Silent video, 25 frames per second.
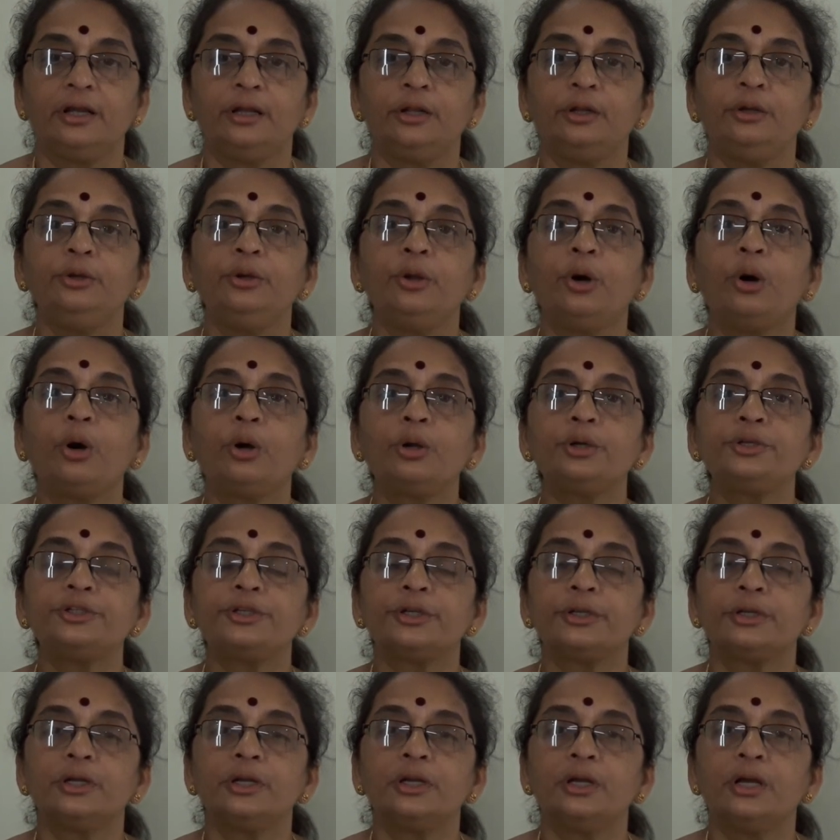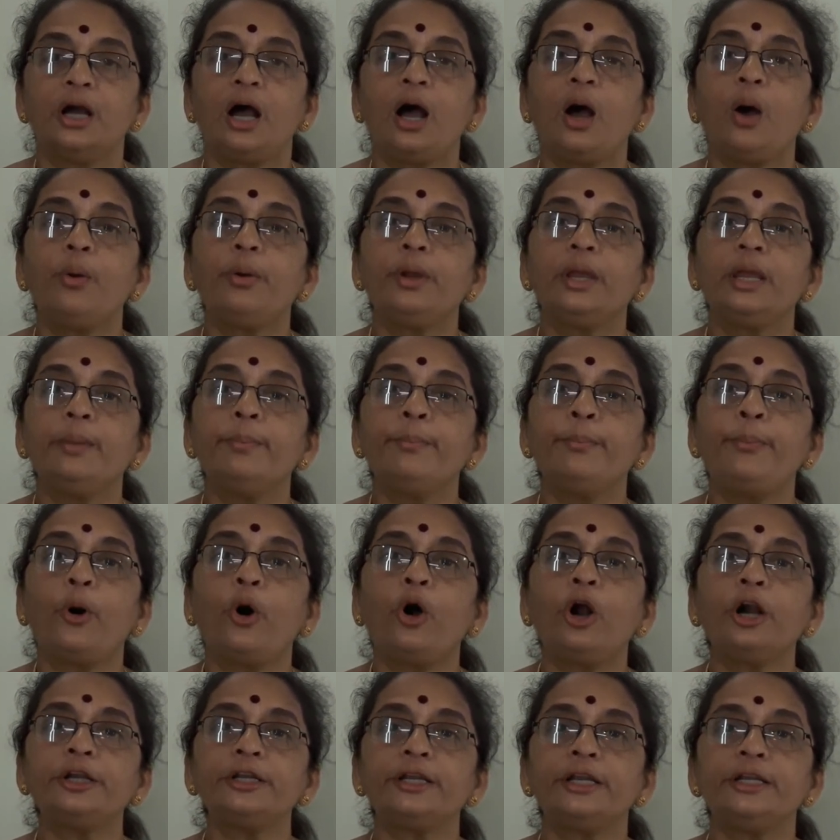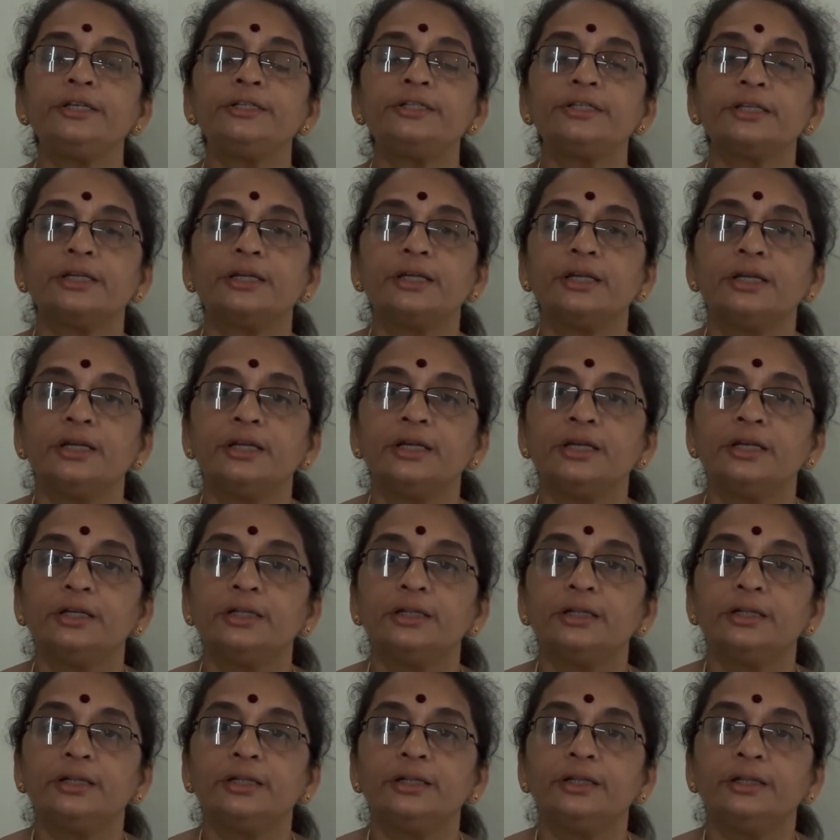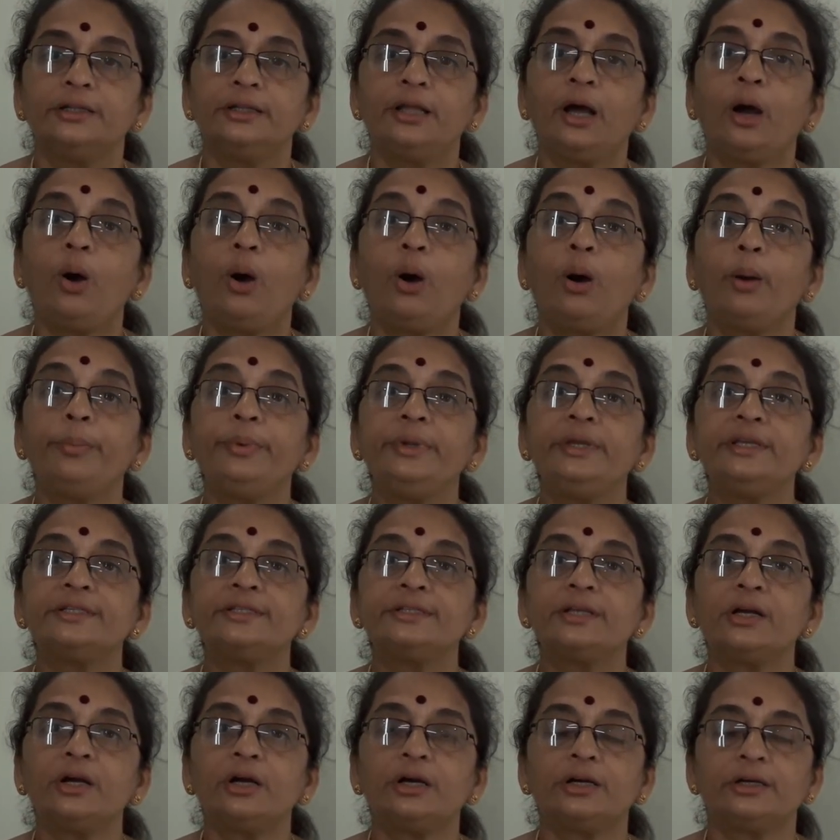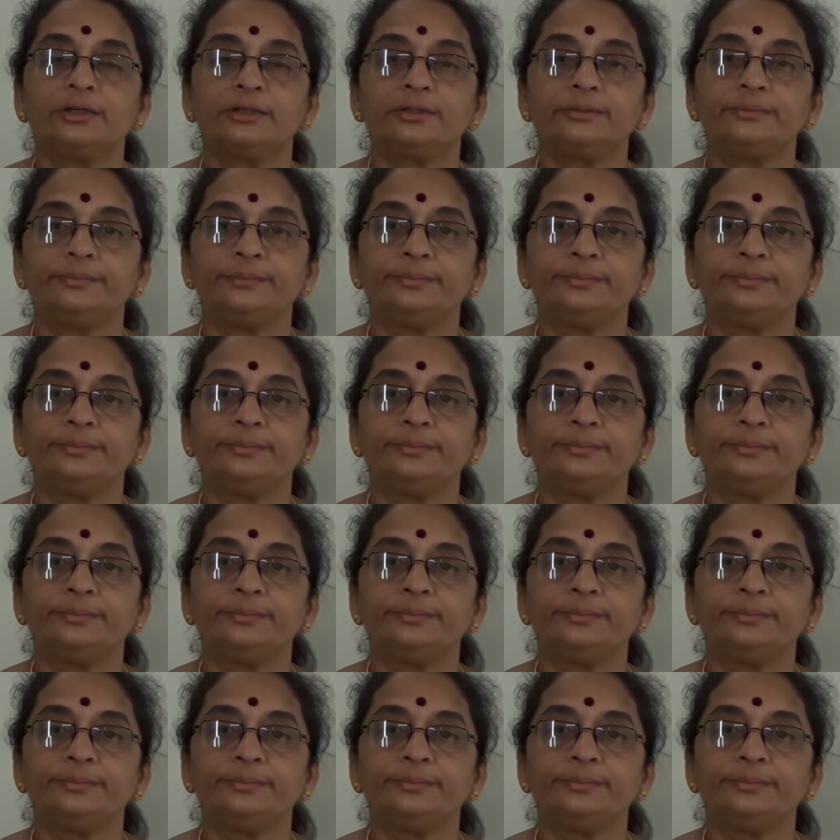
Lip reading: Note how important the hobbies are.